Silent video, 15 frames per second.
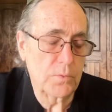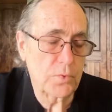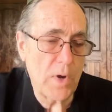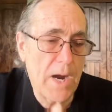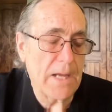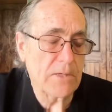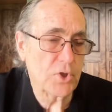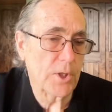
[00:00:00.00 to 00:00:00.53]

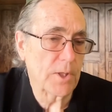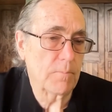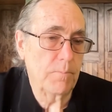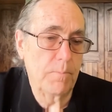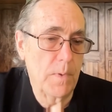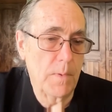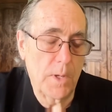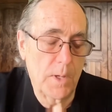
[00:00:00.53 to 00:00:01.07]
tragic
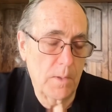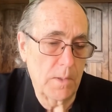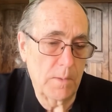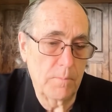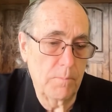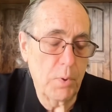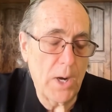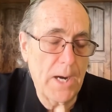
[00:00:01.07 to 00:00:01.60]

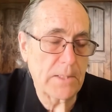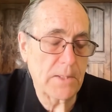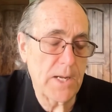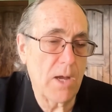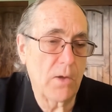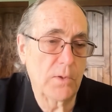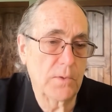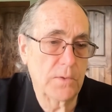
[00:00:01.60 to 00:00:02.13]

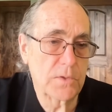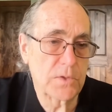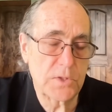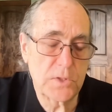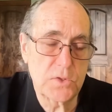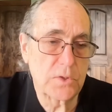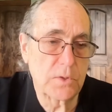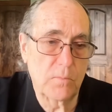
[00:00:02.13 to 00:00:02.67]
breakdown in the
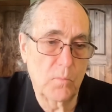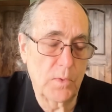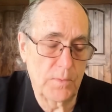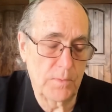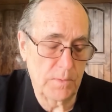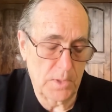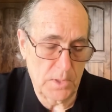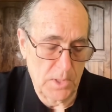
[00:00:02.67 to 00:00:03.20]
system,
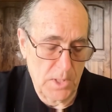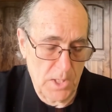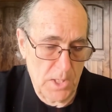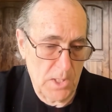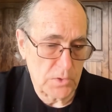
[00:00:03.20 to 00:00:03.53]
with